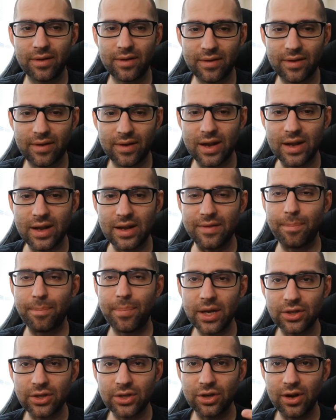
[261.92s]
could
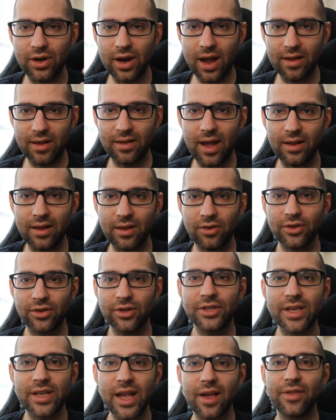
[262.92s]
picture and
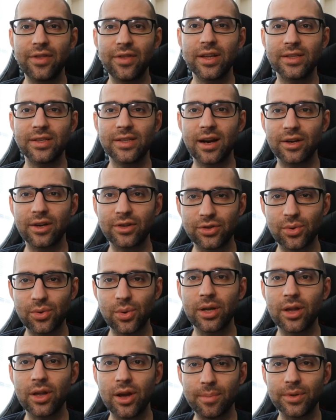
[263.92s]
understand the entire
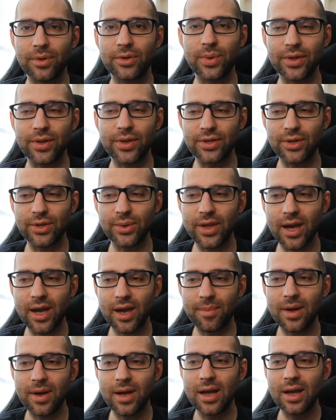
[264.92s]
storyline between the two of
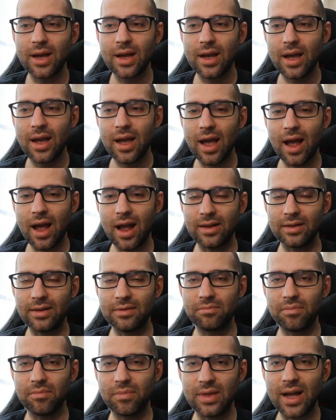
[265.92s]
them,
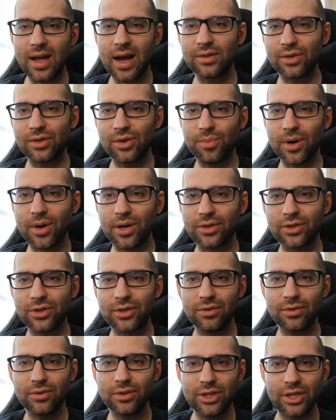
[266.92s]
and not so
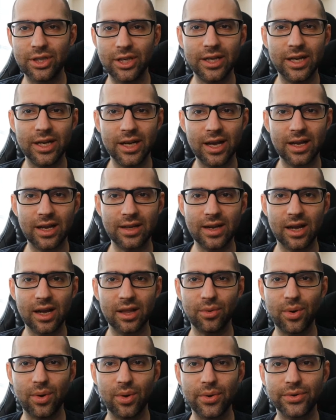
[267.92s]
much Sheeta and
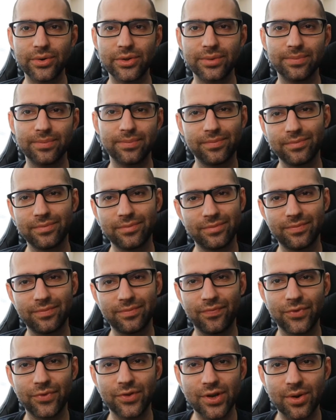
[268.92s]
Nyla Rose.
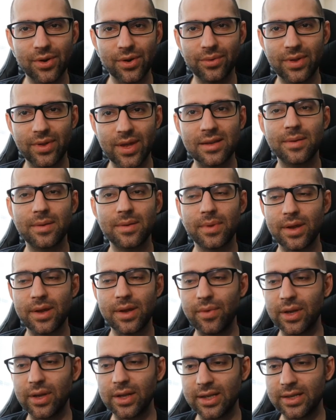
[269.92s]
So that's something they
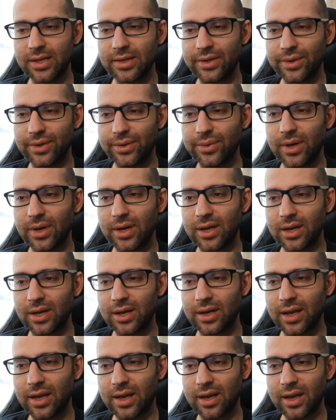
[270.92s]
really need to
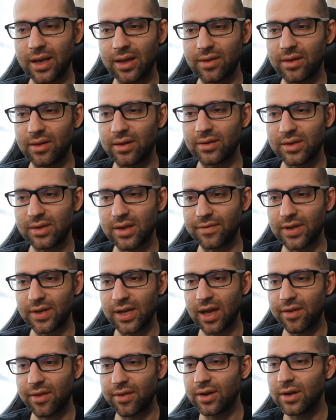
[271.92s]
get their stuff
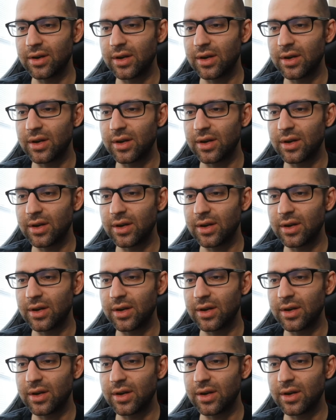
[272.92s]
together.